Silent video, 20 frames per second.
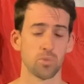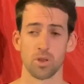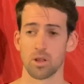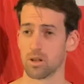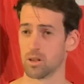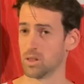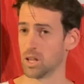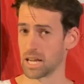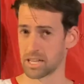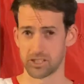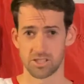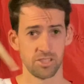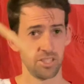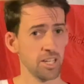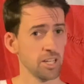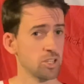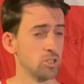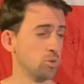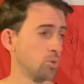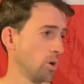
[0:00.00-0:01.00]
like
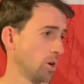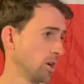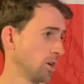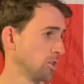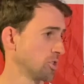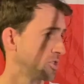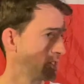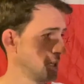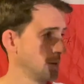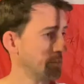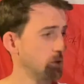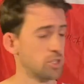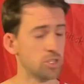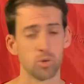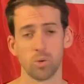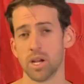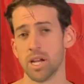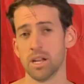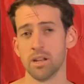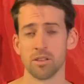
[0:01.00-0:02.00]
stick twirls in
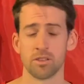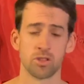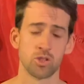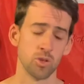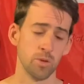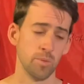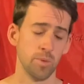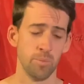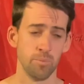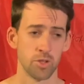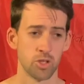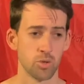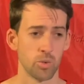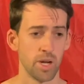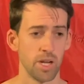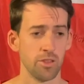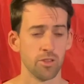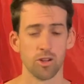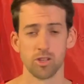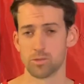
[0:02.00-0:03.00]
between
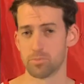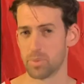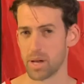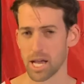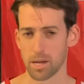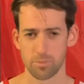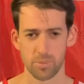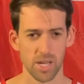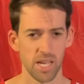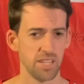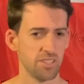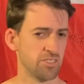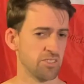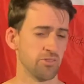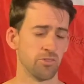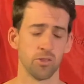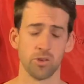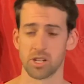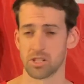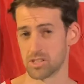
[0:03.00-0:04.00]
those
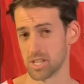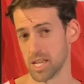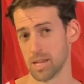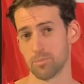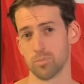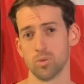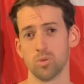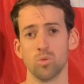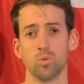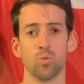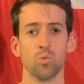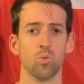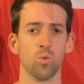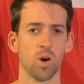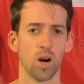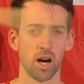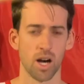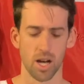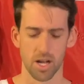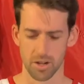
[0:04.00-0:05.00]
backbeats, for example,
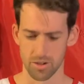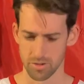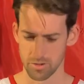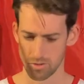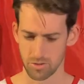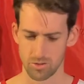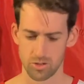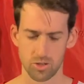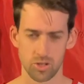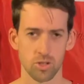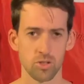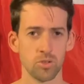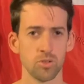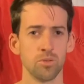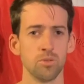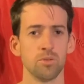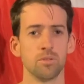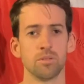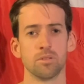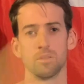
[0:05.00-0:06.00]
1,
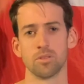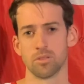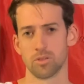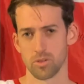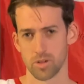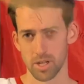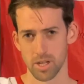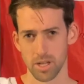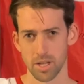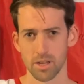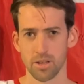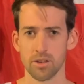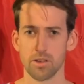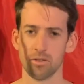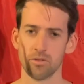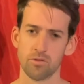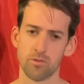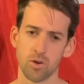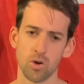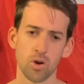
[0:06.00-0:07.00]
2, 3,
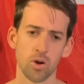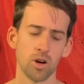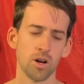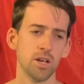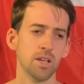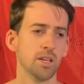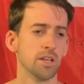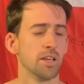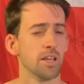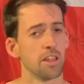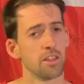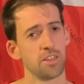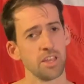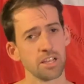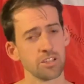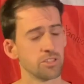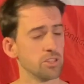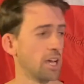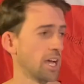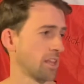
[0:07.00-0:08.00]
4,
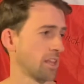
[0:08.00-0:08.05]
things like